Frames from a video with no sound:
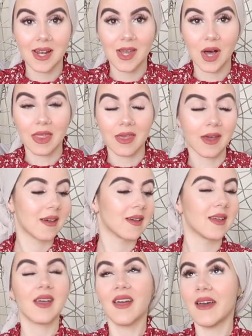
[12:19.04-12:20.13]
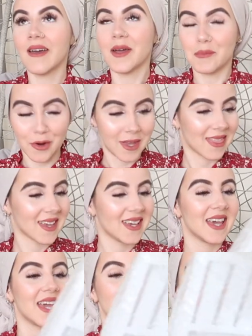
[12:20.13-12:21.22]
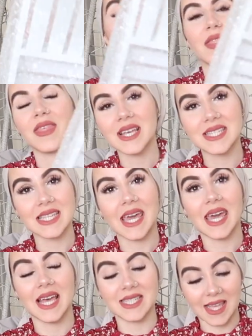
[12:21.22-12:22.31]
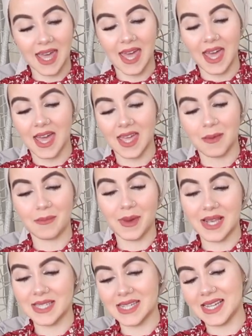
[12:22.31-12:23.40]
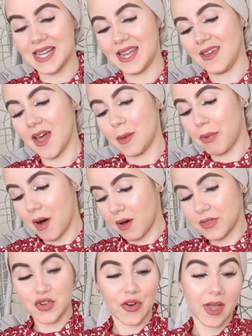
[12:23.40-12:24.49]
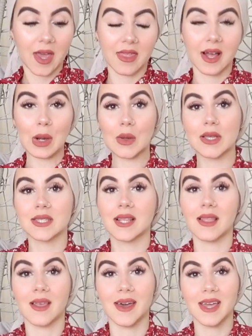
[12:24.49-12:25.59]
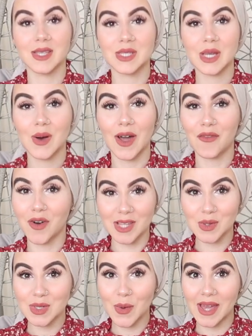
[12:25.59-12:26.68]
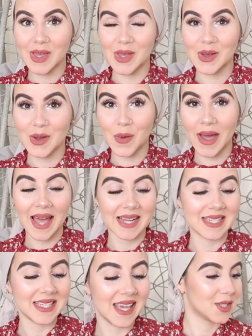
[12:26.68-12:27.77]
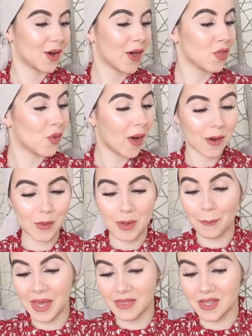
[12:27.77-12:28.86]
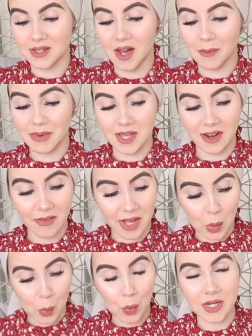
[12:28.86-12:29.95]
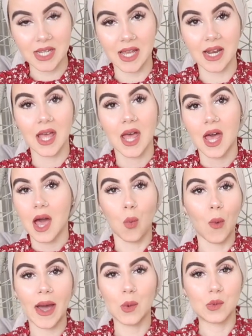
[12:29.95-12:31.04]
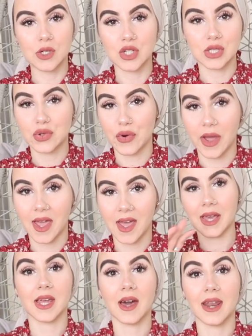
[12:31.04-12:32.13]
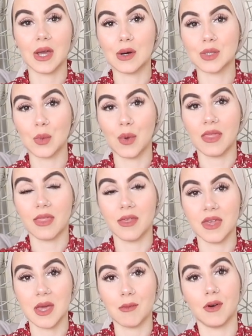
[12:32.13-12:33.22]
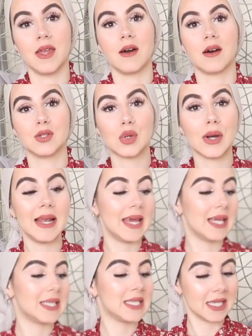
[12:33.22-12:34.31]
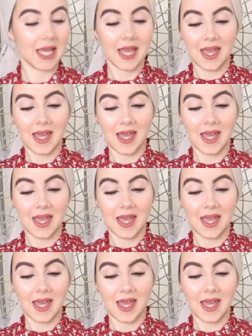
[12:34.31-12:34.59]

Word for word: got there? Breathe. Now this is a basically a bath tray that looks like so. I thought this was quite cute, quite handy. So I thought I would pick this up. It's kind of like a wooden, a white wooden tray. And it kind of goes with the theme in our toilet.